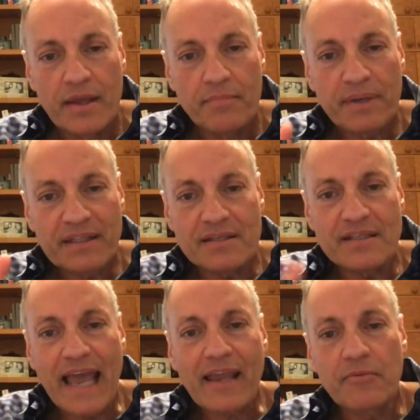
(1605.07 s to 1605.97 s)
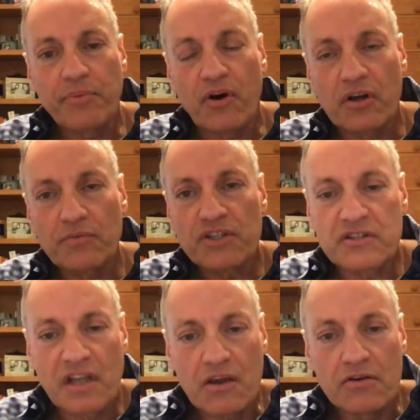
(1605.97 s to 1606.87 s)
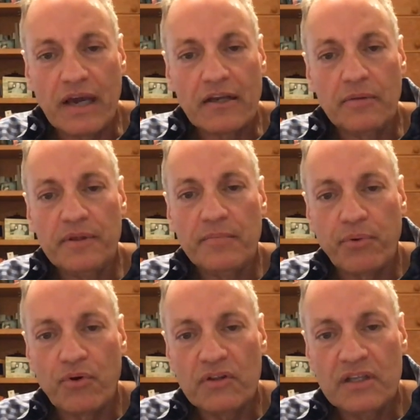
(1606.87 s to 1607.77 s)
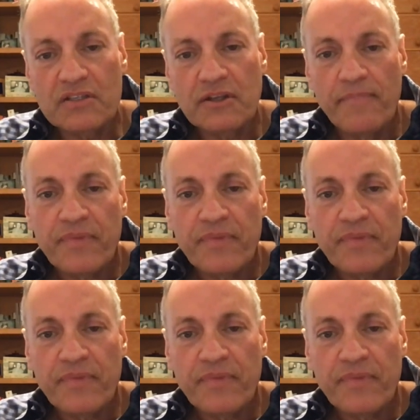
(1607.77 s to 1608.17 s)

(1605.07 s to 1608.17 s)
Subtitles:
But the second part, which is incredibly important, is